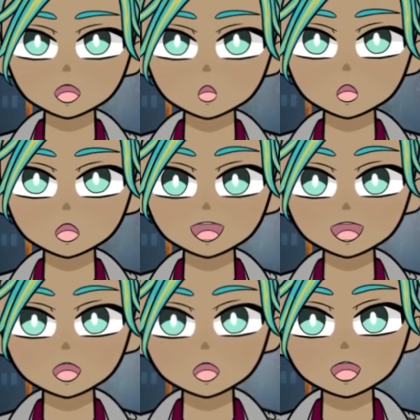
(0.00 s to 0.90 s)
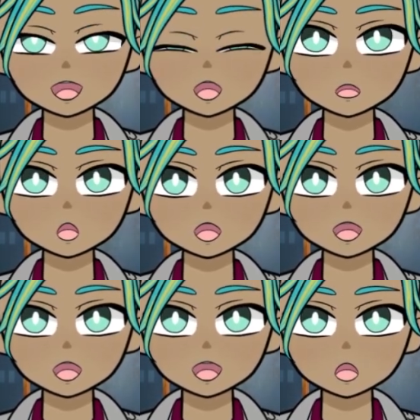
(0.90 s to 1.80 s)
looked at the collection of
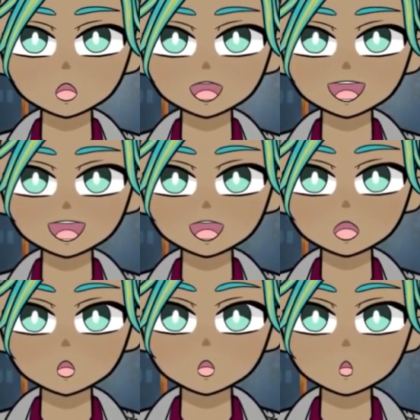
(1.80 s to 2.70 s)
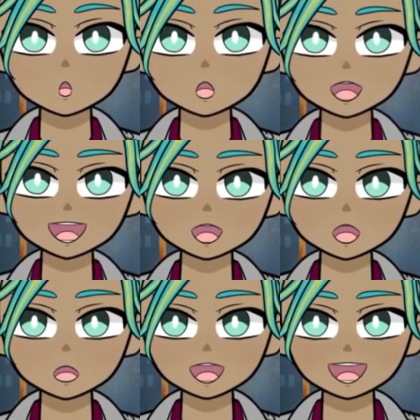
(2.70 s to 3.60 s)
dragons and went, "Oh
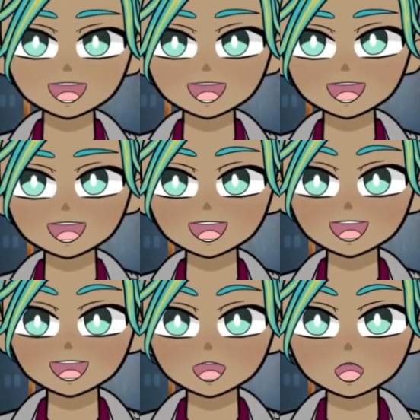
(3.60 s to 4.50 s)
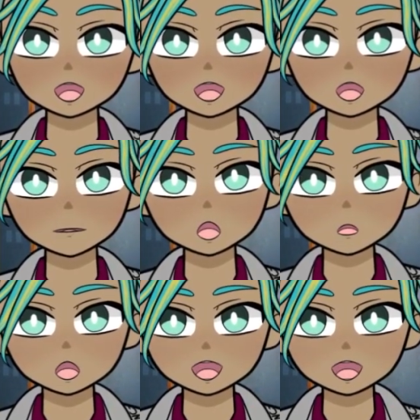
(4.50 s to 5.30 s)
wow, that's underwhelming."